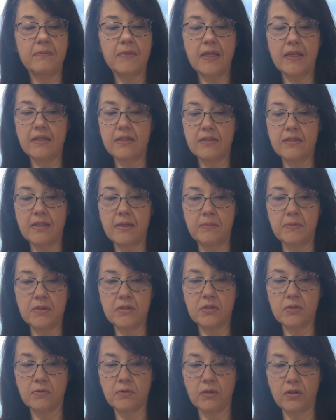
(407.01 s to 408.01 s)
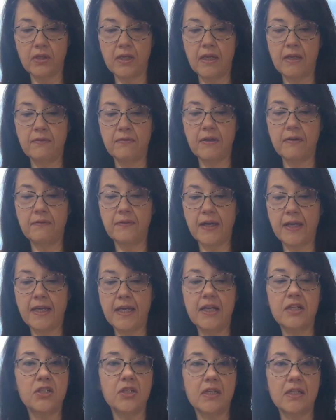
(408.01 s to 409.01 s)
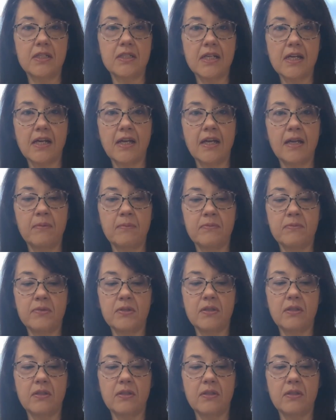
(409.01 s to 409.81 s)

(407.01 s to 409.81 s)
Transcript: It seems to relieve if I catch it in time.